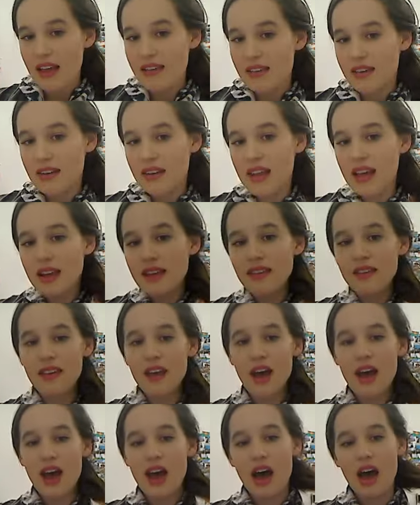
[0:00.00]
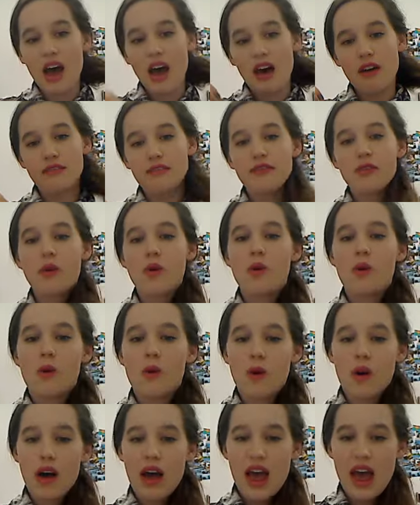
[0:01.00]
as a neck scarf
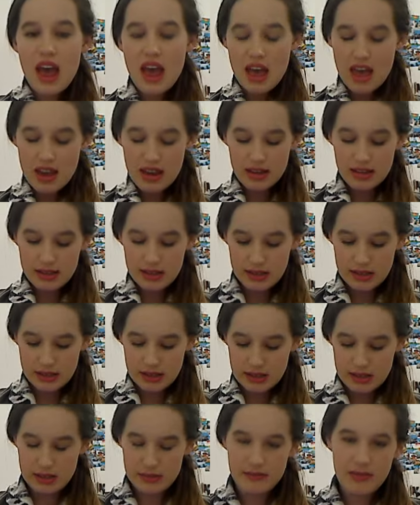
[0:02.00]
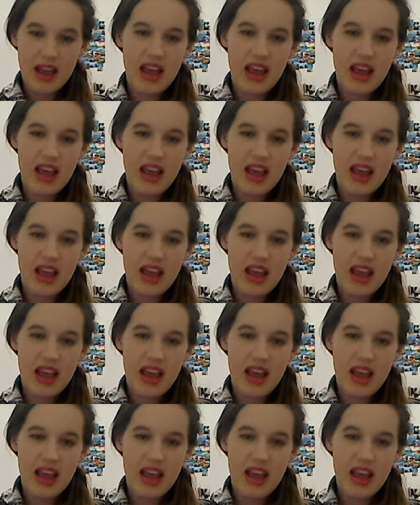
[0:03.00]
or as